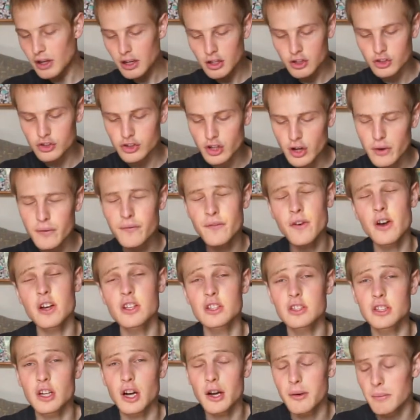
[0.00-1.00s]
So
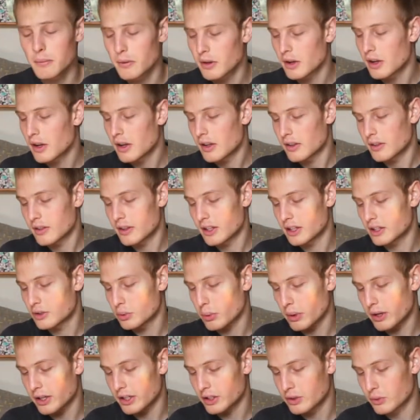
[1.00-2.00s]
first time the
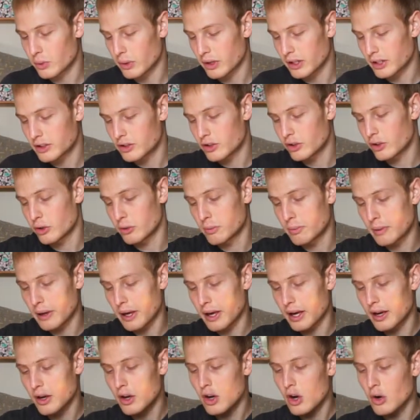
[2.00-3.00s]
2022
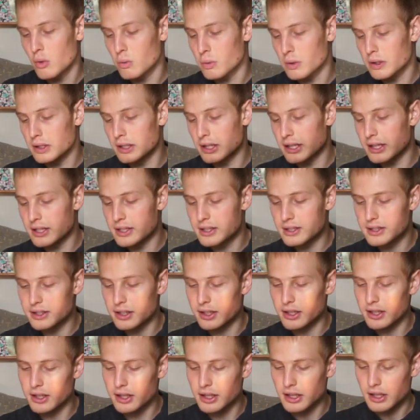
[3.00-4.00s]
pair
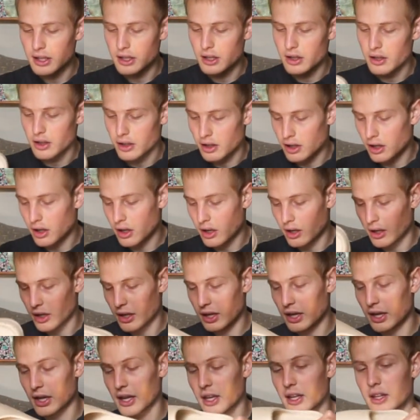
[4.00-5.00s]
releasing
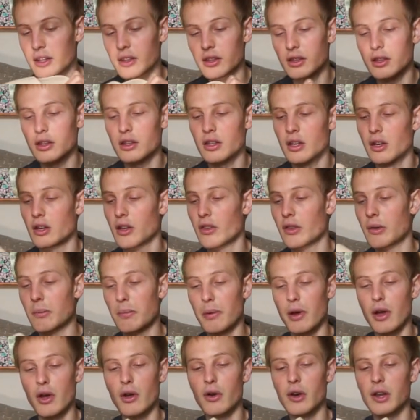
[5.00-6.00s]
in the
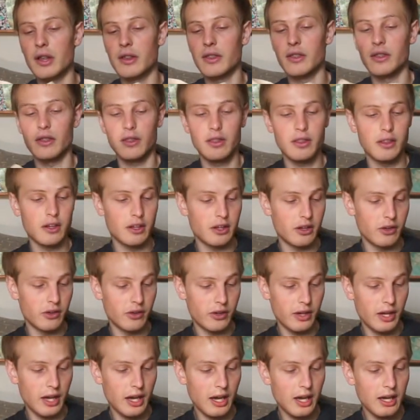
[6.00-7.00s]
bone in the
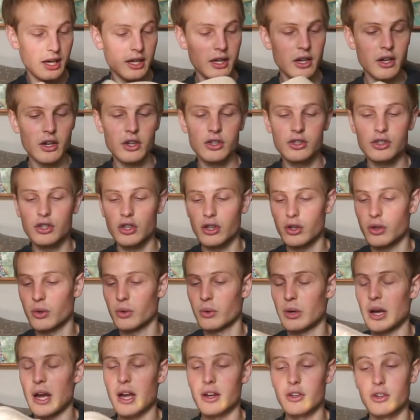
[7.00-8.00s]
UK,
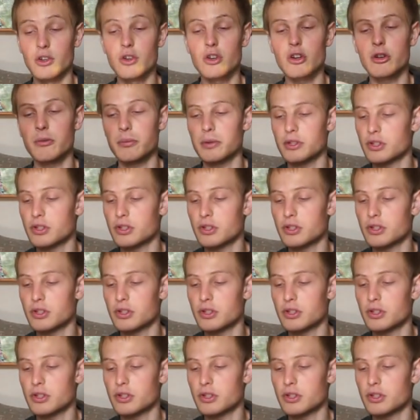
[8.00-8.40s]
so and Europe.